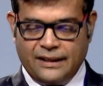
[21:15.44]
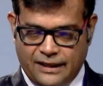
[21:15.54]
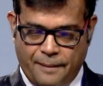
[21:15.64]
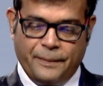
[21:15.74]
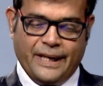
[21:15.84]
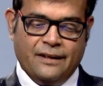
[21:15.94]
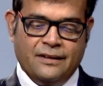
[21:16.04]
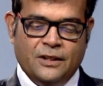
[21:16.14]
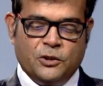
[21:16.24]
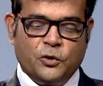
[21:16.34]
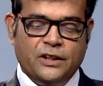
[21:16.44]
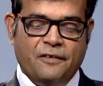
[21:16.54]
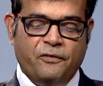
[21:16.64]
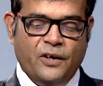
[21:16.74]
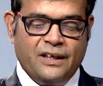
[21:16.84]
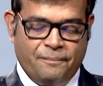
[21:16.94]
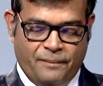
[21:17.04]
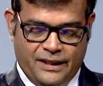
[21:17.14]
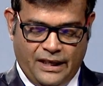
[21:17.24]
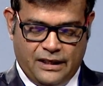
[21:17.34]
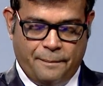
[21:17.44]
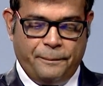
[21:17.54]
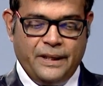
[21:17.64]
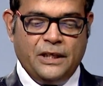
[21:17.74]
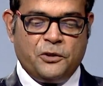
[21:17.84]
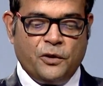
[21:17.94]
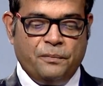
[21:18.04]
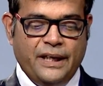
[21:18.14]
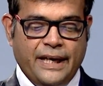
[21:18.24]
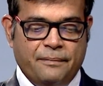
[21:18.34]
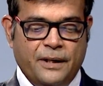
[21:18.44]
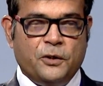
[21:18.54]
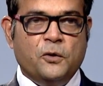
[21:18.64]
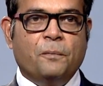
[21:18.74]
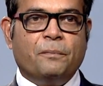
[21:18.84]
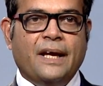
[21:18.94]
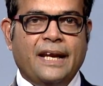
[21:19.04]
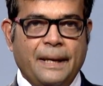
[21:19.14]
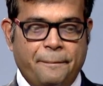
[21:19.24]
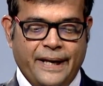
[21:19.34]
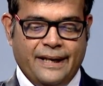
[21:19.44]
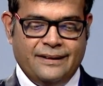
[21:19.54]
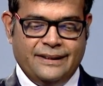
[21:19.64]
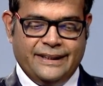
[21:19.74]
company. So therefore, the company should be able to repay